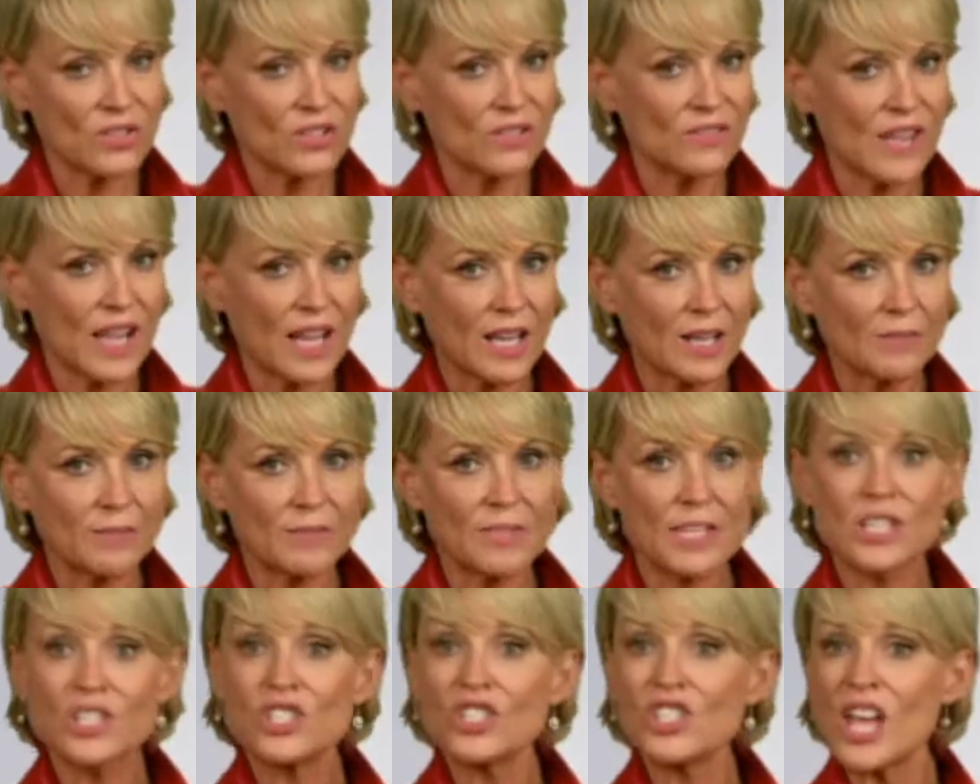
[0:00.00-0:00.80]

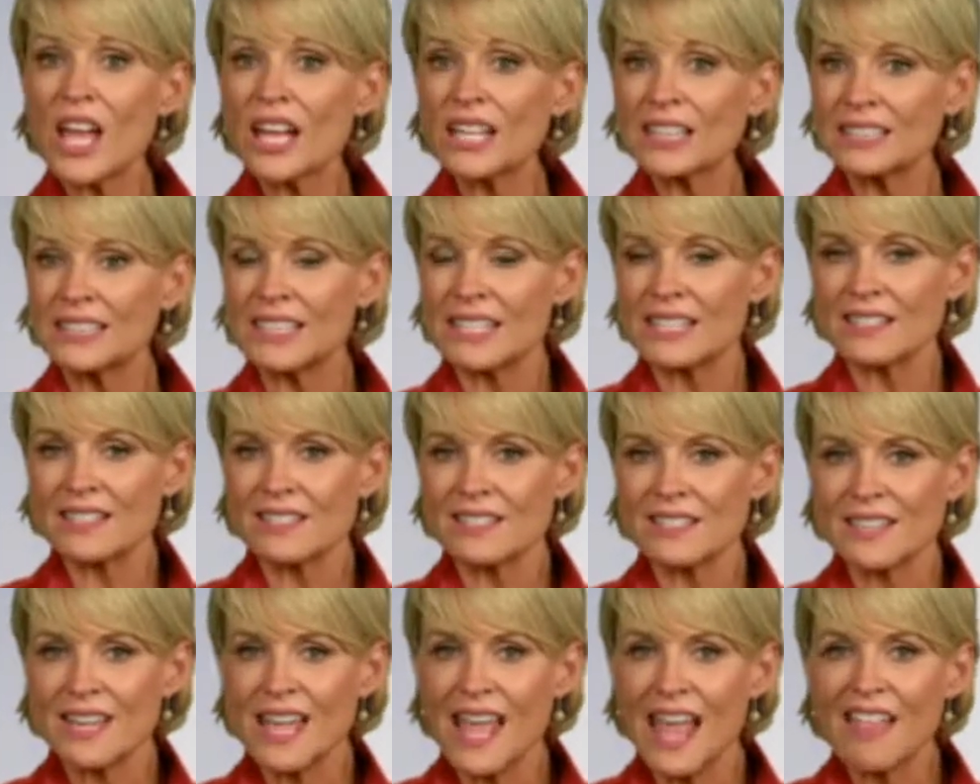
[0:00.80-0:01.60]
developed a
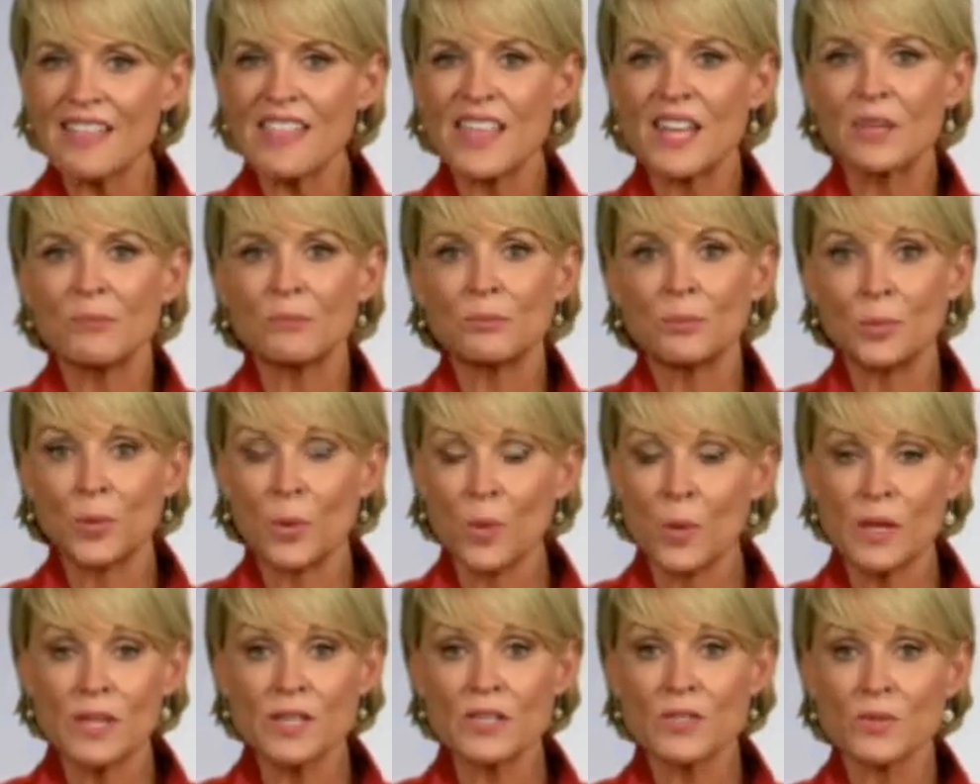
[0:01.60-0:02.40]
checklist that
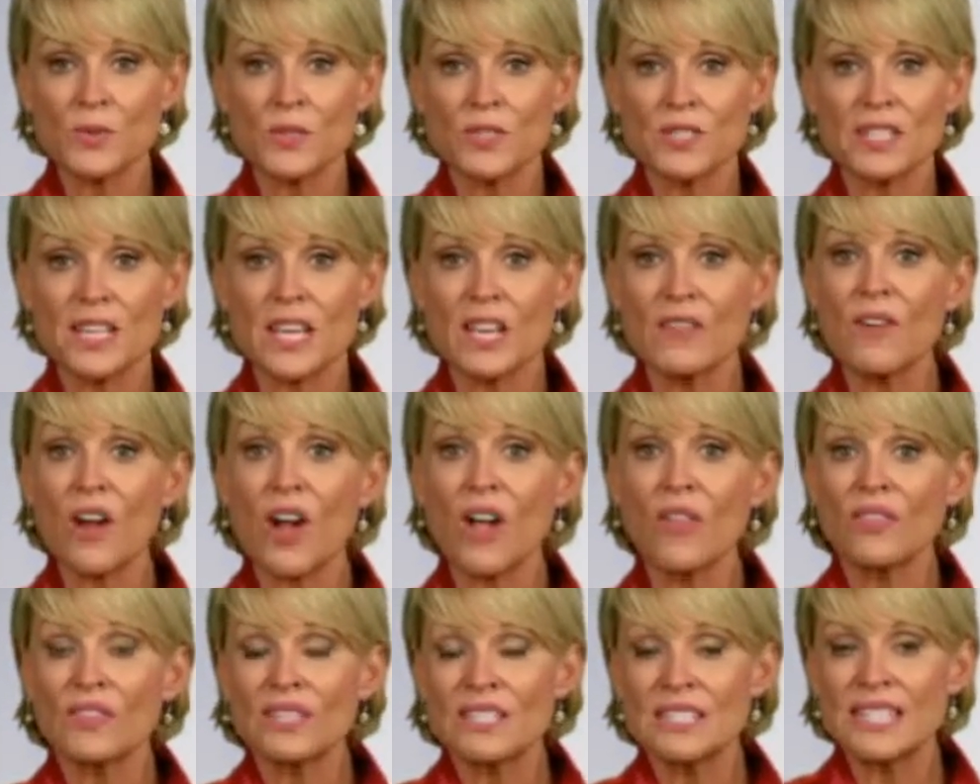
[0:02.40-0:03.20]
employees receive
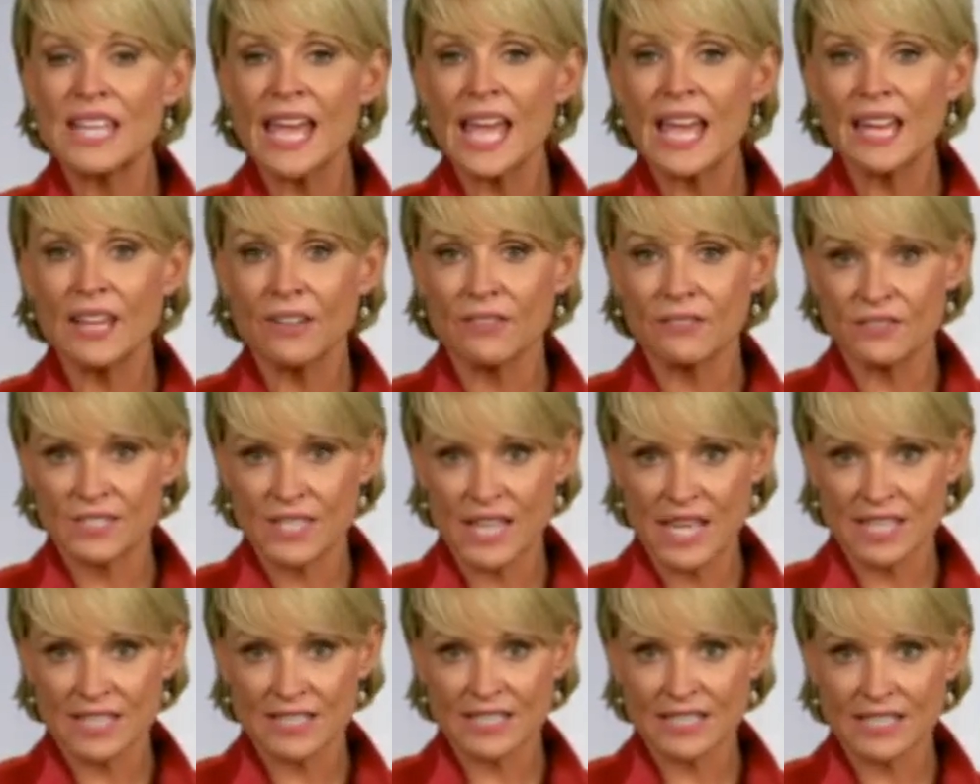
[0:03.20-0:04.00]
on the day of
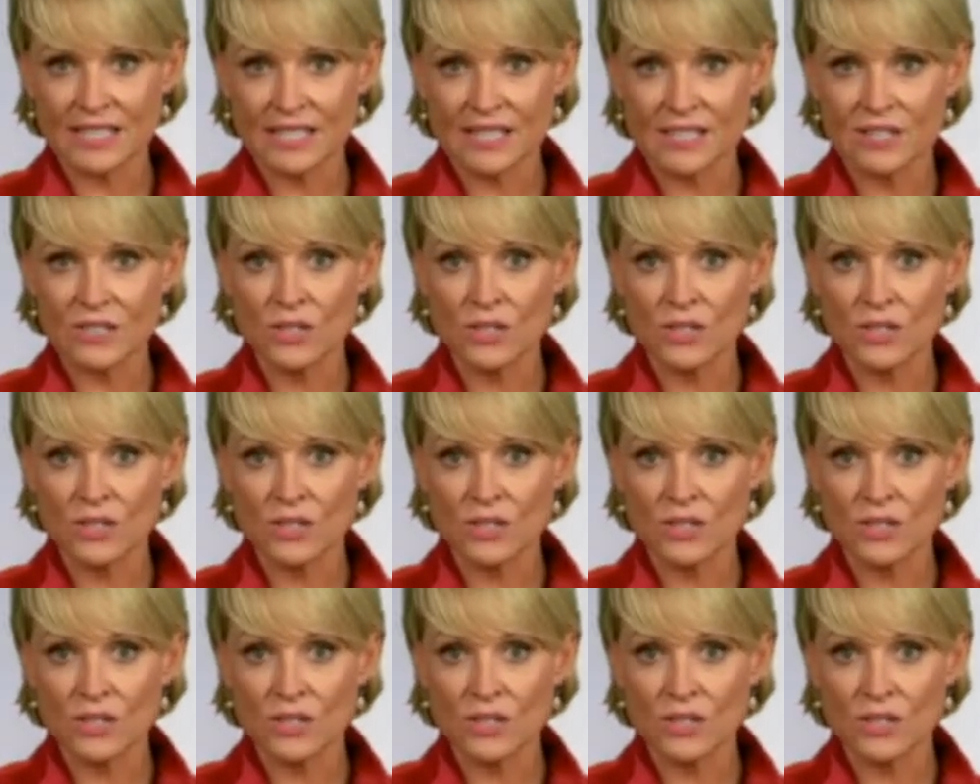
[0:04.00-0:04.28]
testing,